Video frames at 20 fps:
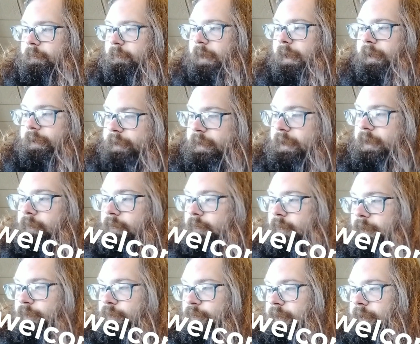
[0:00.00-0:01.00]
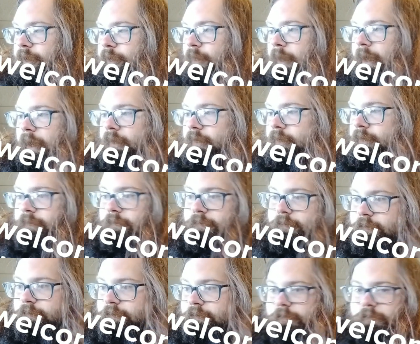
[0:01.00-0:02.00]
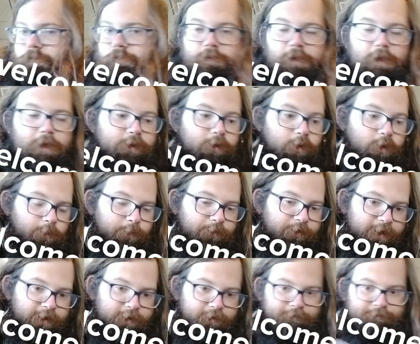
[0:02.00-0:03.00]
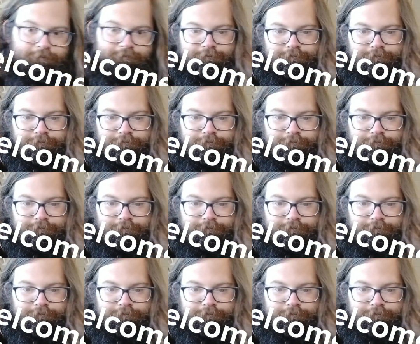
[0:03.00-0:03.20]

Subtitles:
I think it went really well. I hope that